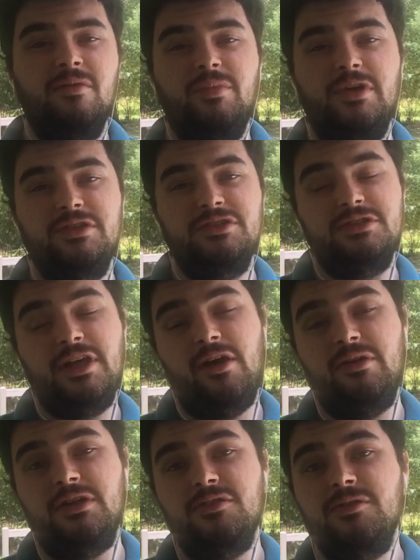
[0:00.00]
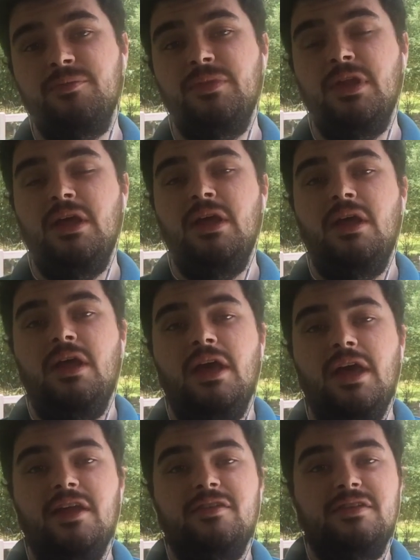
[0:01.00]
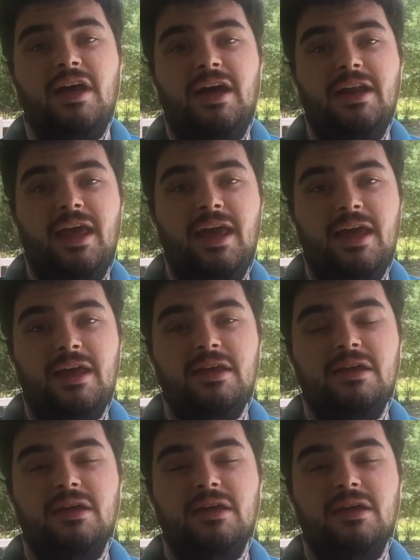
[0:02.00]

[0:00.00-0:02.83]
but it's just how it is. It's not a